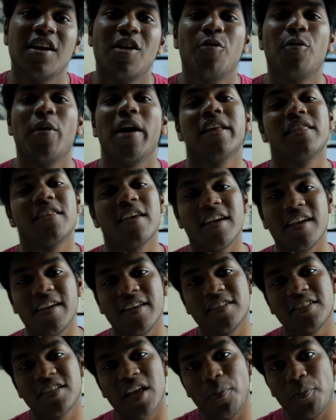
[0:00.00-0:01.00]
where they
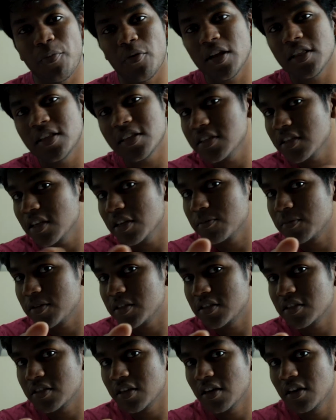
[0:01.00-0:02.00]
separate the
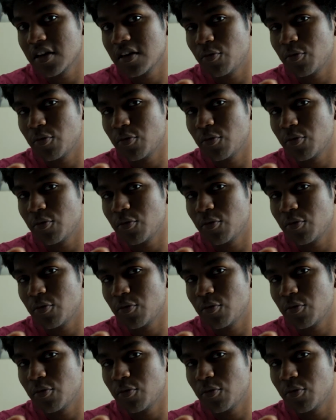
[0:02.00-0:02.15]
syllabus,